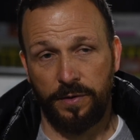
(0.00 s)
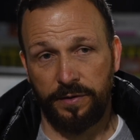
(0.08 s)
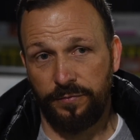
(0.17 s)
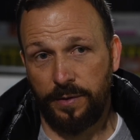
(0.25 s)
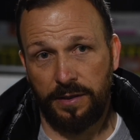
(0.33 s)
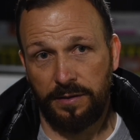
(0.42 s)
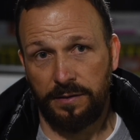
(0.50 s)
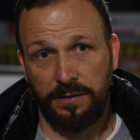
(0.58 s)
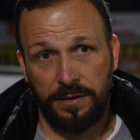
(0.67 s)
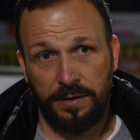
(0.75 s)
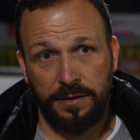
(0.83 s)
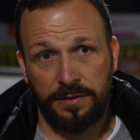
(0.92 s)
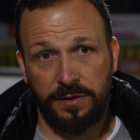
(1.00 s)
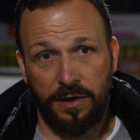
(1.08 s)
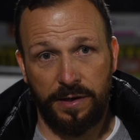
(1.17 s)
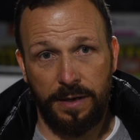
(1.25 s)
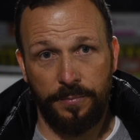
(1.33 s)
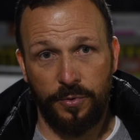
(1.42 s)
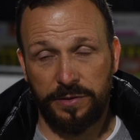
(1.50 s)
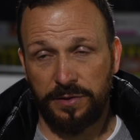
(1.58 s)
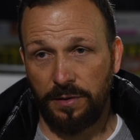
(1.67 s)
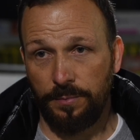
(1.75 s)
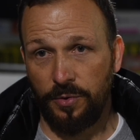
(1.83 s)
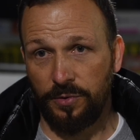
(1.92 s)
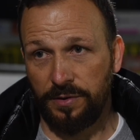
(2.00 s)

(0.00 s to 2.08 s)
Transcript: on if we're going to start getting points on the board.